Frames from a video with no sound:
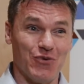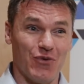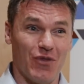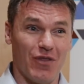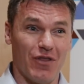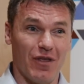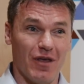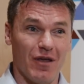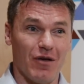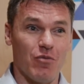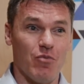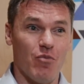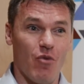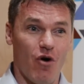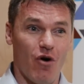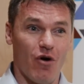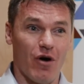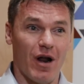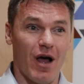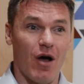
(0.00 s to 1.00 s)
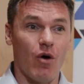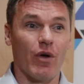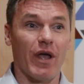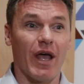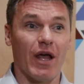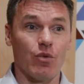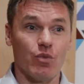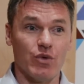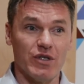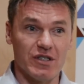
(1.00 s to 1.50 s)
think more how
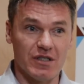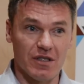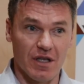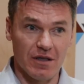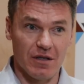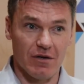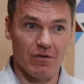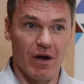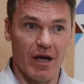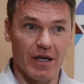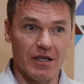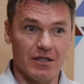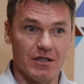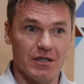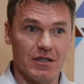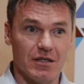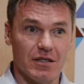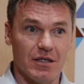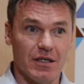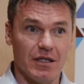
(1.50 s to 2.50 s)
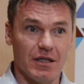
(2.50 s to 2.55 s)
can we standardize